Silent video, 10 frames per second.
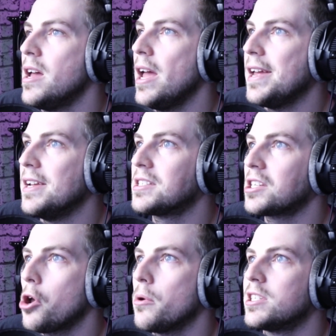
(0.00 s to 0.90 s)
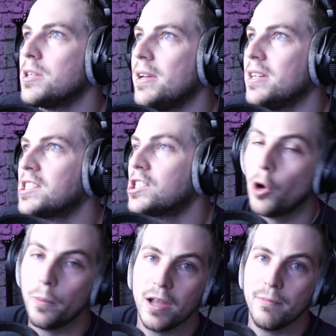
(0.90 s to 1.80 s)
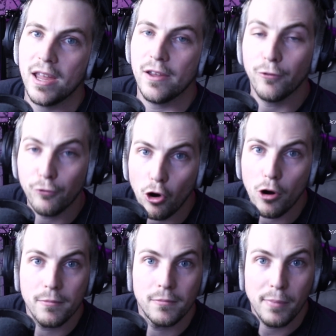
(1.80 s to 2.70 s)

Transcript: is going to be stopping me from